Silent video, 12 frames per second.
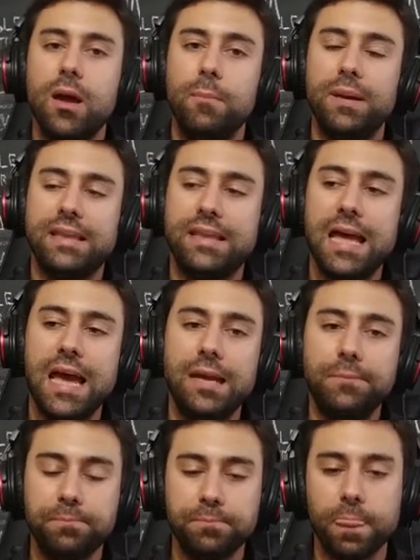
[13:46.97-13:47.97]
But
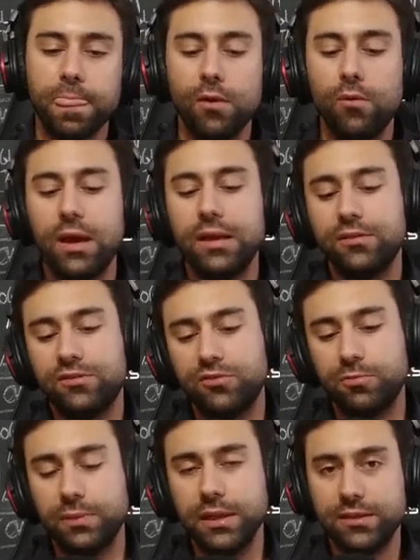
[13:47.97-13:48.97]
then when it
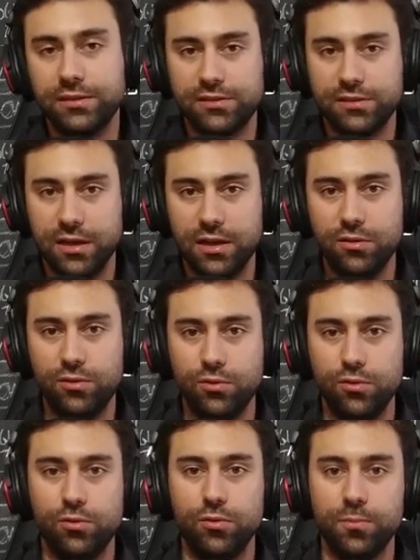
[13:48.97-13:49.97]
splits
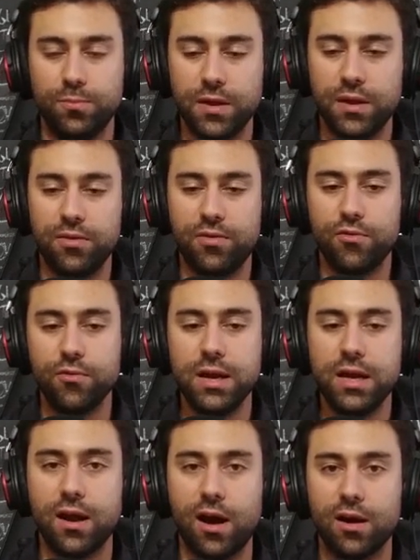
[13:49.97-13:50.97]
into a
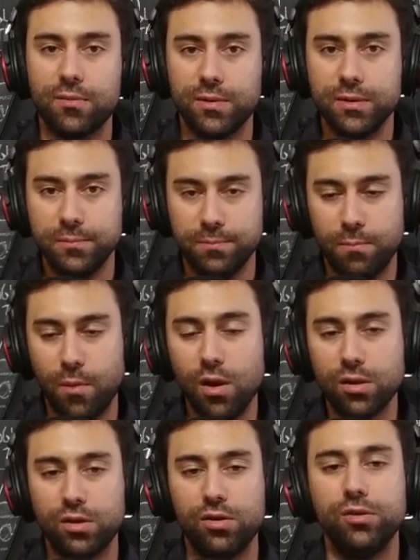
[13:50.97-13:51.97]
3-carbon
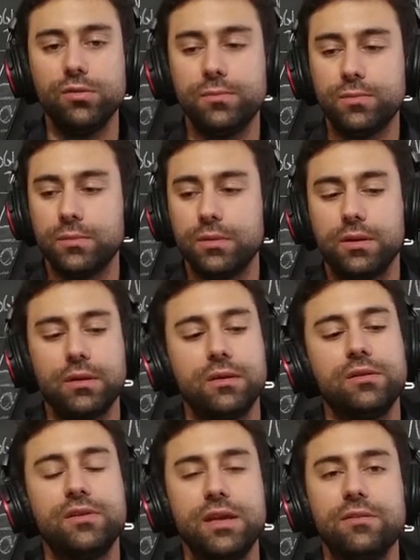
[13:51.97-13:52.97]
molecule,
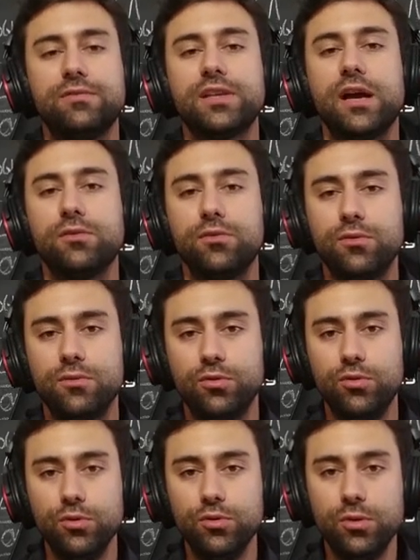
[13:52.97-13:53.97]
it gives out
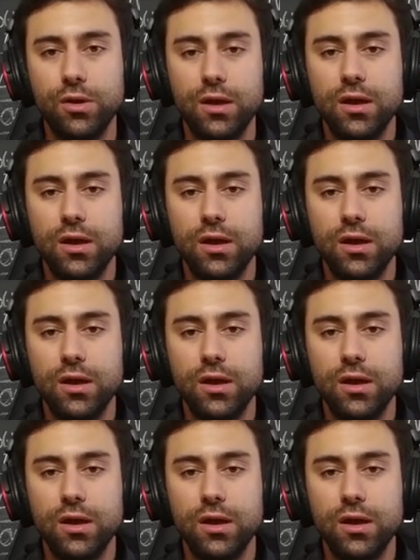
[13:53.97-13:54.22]
2